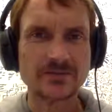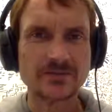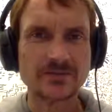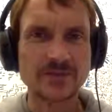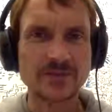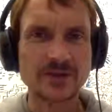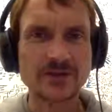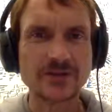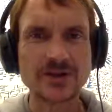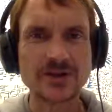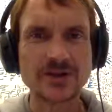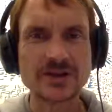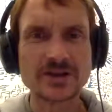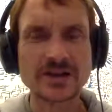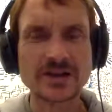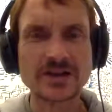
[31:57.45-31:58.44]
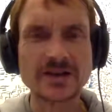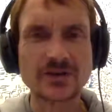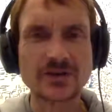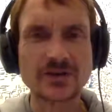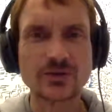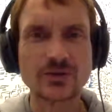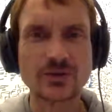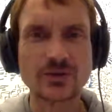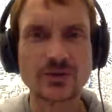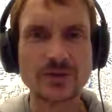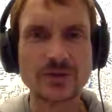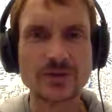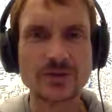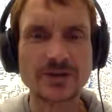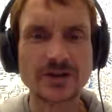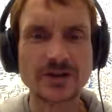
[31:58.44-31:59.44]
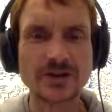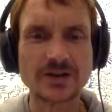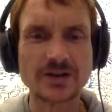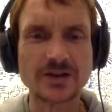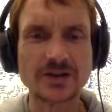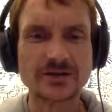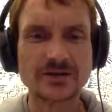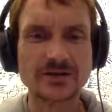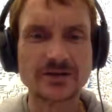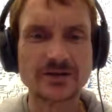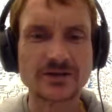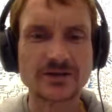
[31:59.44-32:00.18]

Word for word: Everything's linked through the website. Also